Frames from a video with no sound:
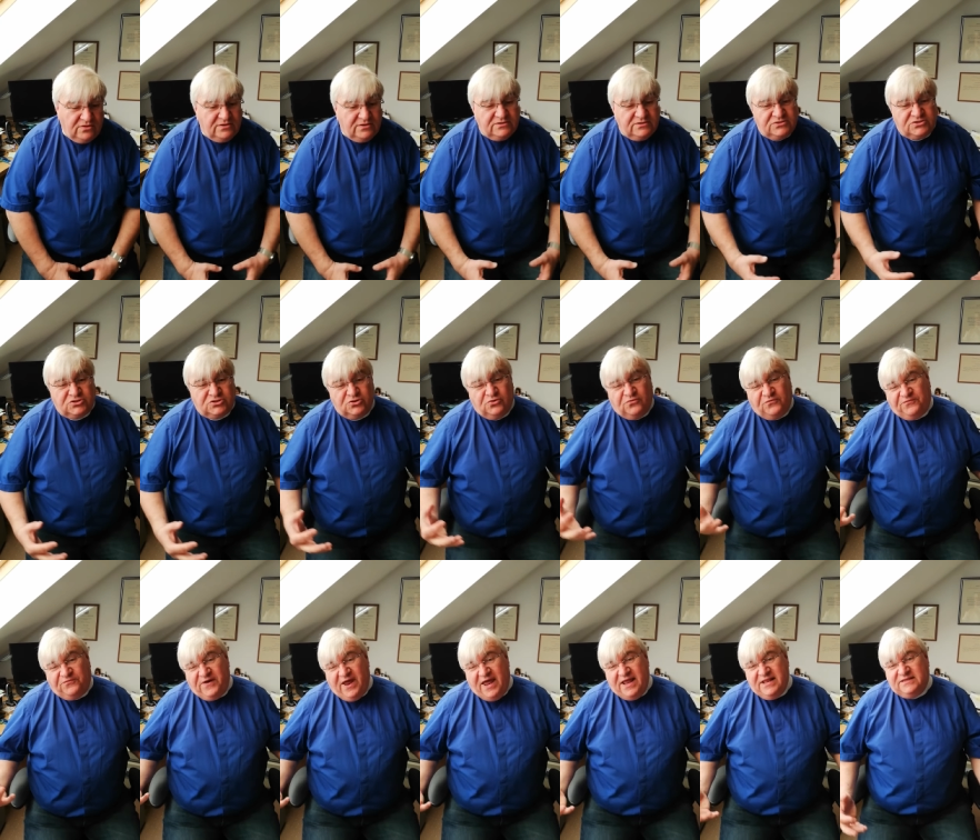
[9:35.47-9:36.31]
So,
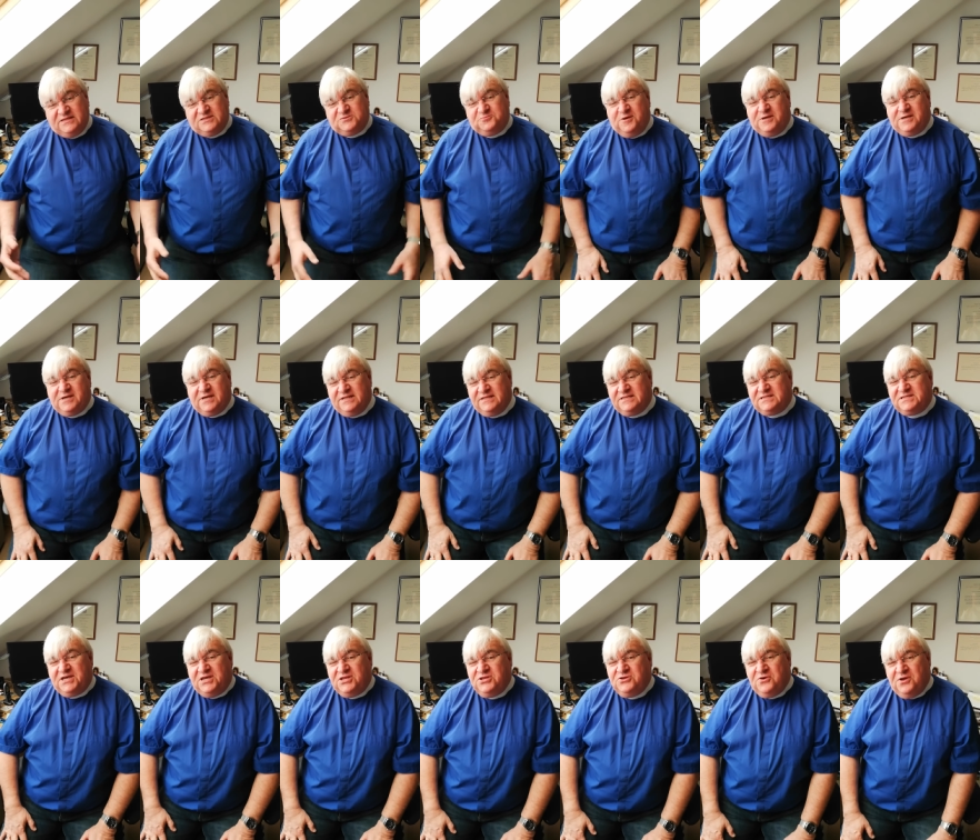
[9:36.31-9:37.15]
friends, we
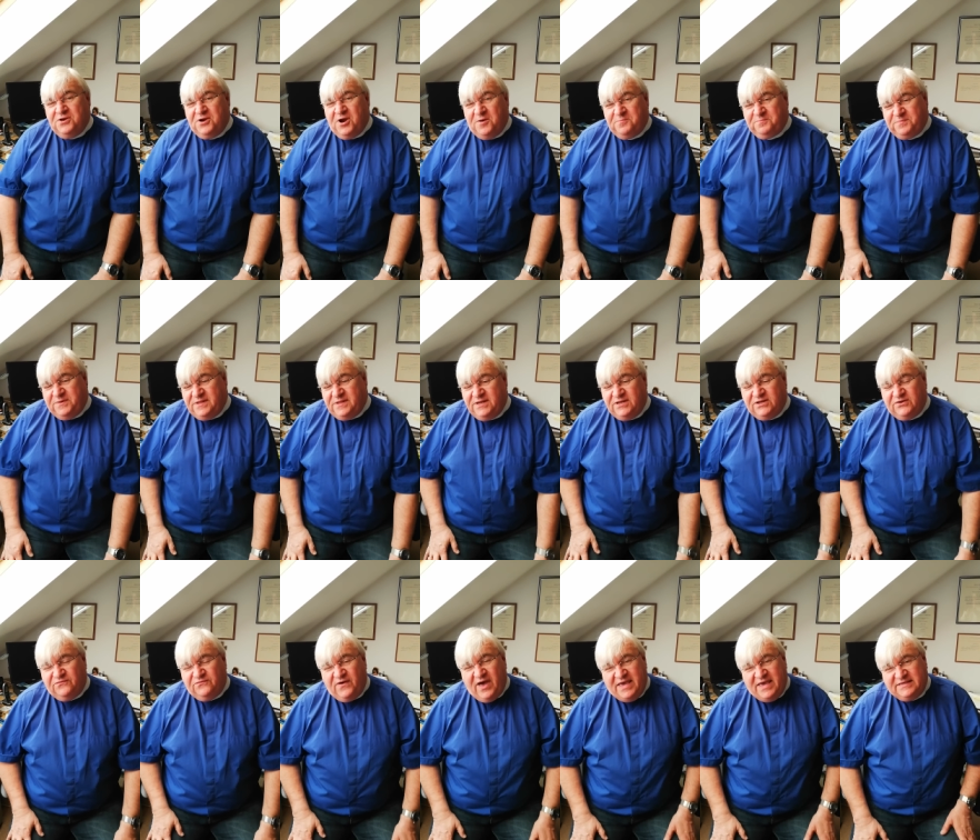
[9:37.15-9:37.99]
continue in our period
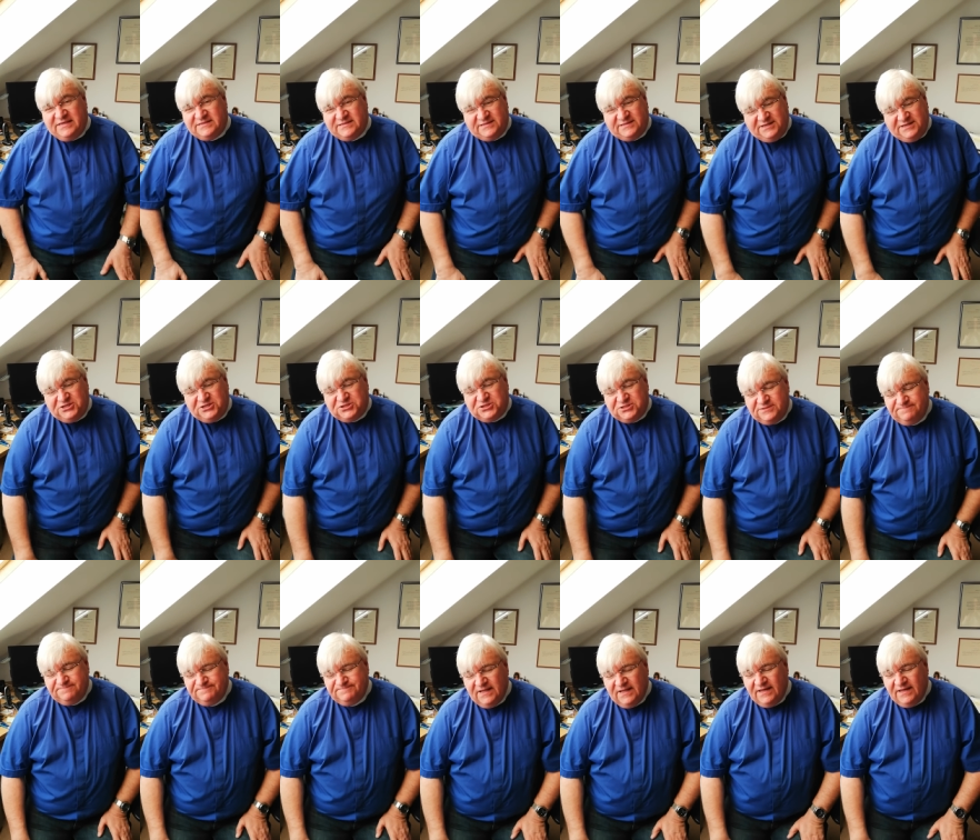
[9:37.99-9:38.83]
of
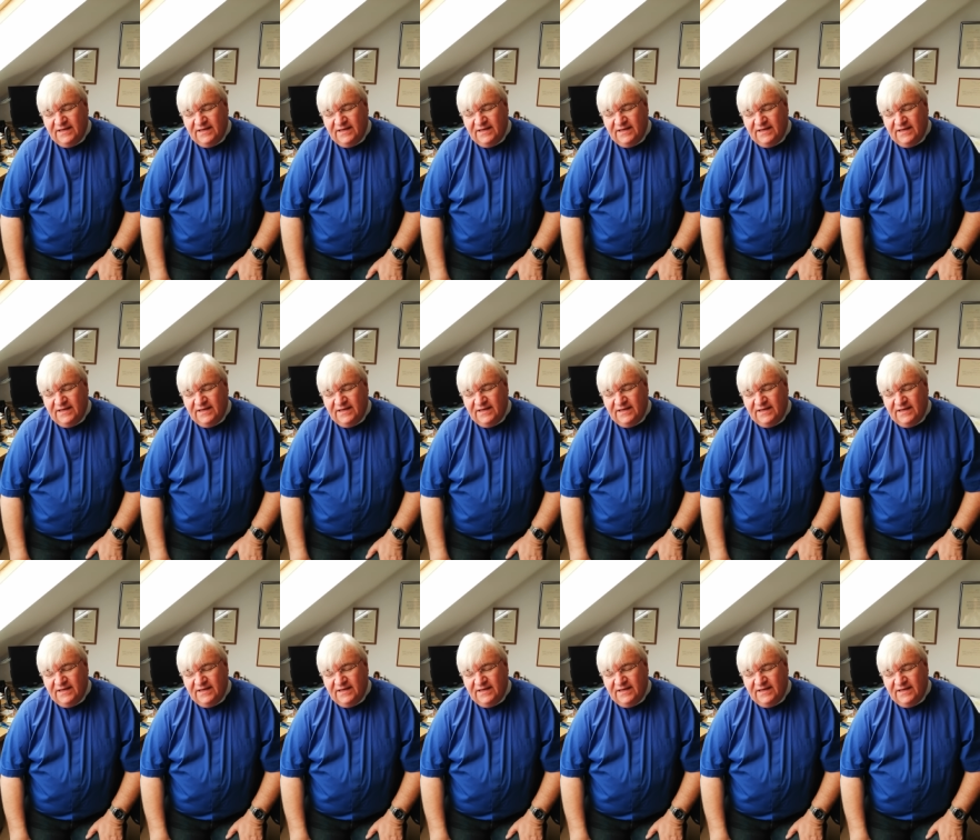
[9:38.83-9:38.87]
isolation.